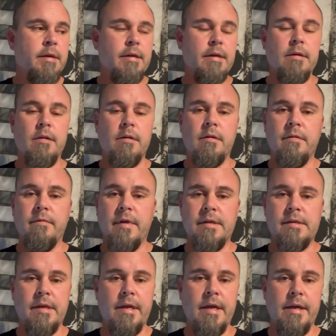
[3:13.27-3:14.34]
did a little
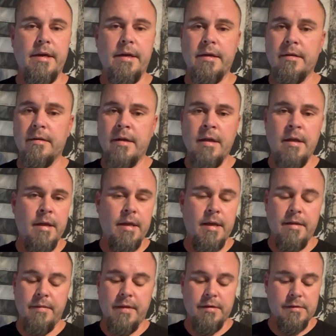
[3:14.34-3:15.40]
investigating,
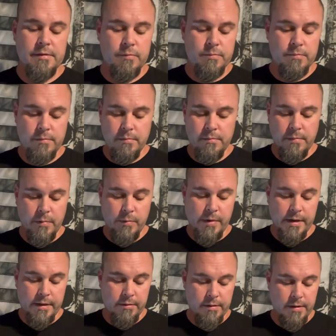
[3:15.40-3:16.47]
and they just
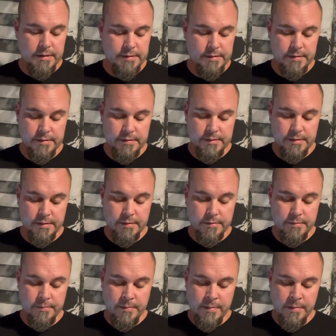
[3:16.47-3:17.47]
ran across this. So